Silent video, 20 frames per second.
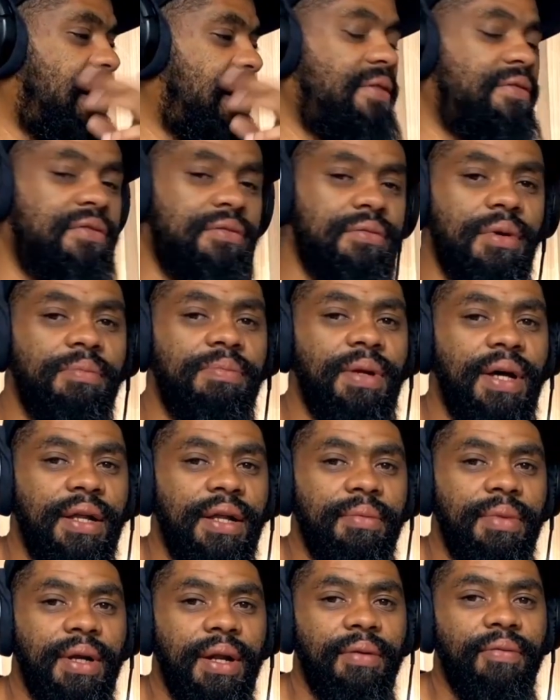I come from a
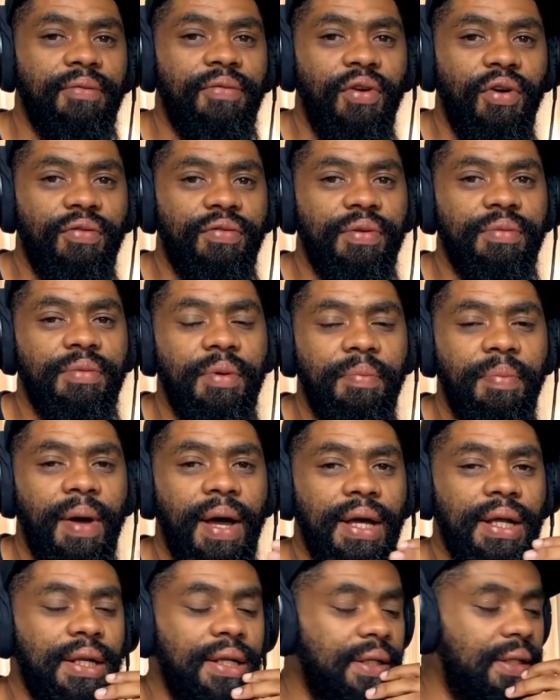plane but I'm far from
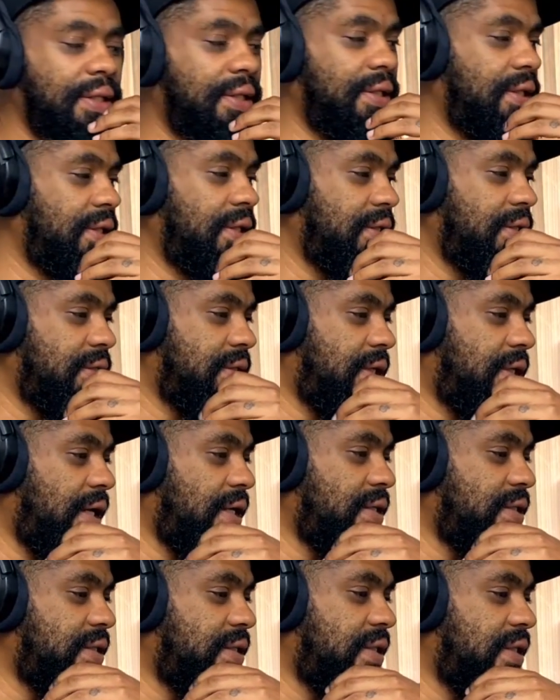a pilot. It's
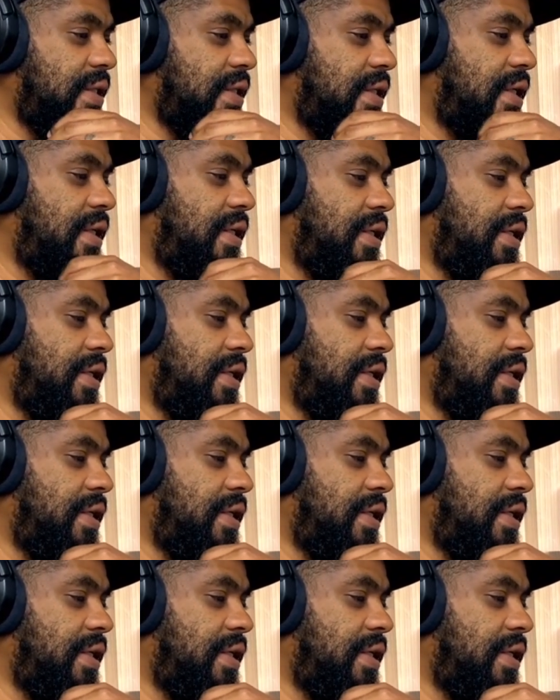nice.